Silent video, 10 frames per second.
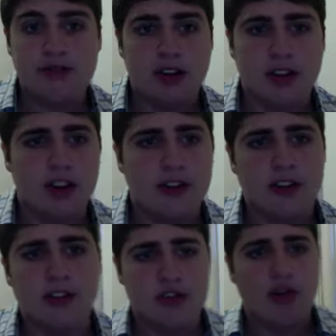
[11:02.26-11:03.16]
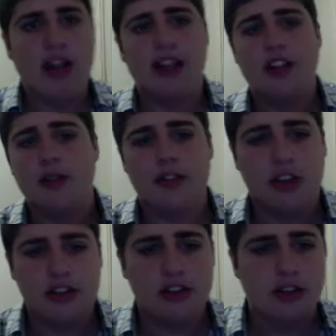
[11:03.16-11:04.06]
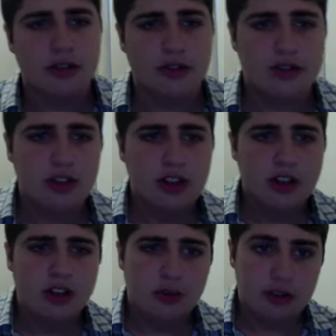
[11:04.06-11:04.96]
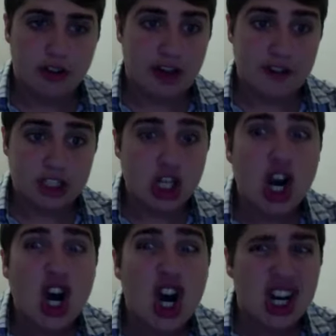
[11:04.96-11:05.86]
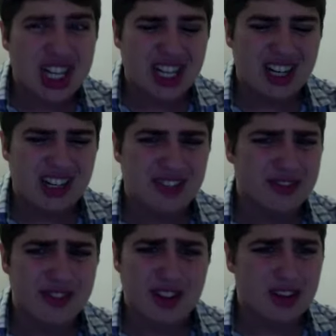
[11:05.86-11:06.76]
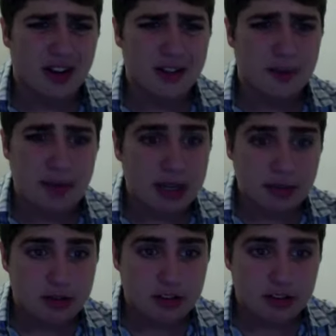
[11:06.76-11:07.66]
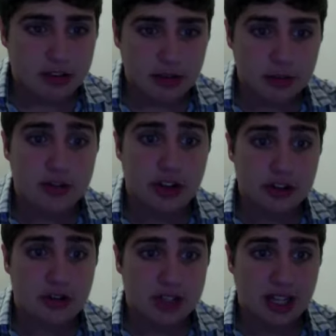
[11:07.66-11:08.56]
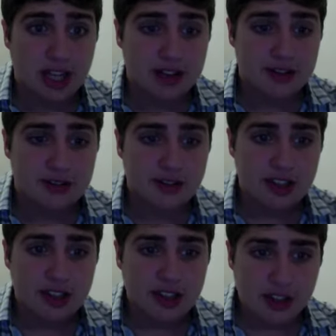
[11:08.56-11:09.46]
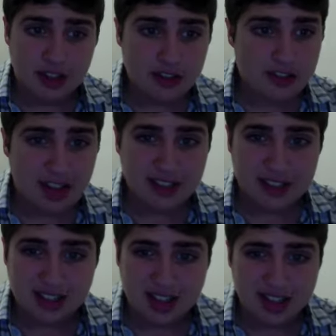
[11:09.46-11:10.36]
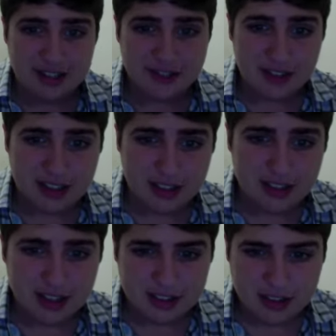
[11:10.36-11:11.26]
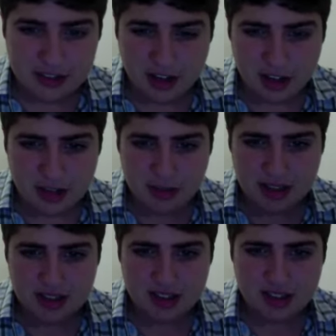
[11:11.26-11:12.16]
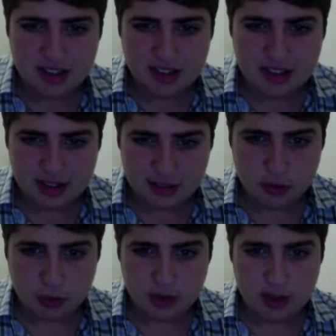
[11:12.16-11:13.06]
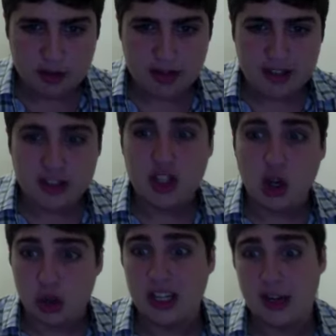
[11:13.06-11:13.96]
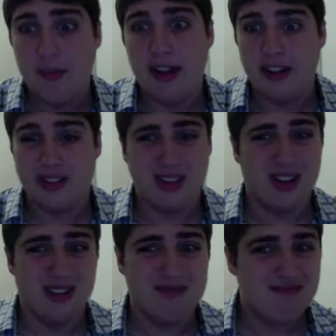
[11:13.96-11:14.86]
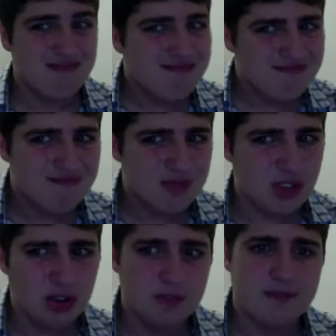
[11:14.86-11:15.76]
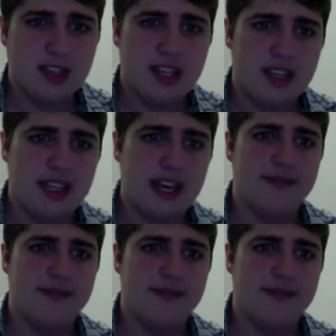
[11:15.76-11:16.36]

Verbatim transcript: I'll have more next week. I'll cover the Dragon Gate U S A shows, which I have a ton of. I'll cover the P W G shows, which I also have a lot of. I just have a lot of fucking... This document, this Word document is thirteen pages long.